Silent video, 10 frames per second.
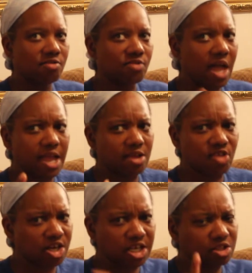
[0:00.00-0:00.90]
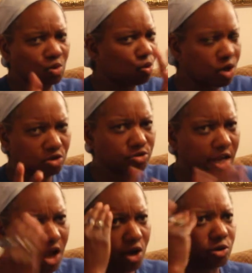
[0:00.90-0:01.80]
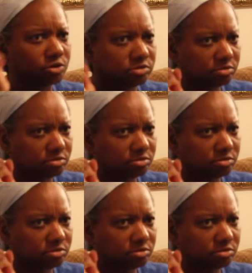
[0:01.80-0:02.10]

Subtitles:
they're letting the world know